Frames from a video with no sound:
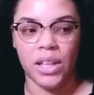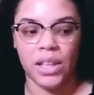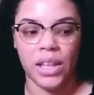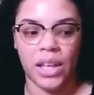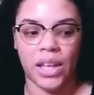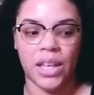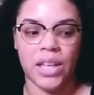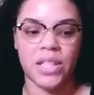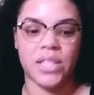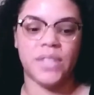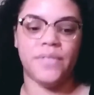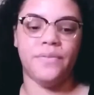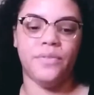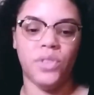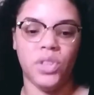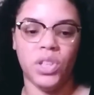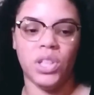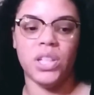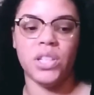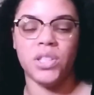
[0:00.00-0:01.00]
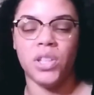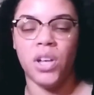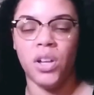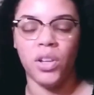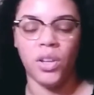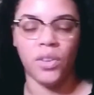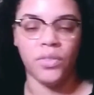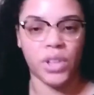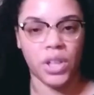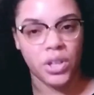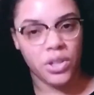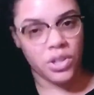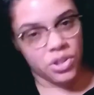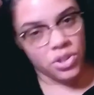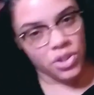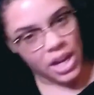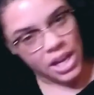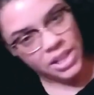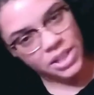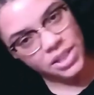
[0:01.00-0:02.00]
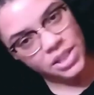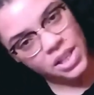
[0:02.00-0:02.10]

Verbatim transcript: Like his foot is all over her dress.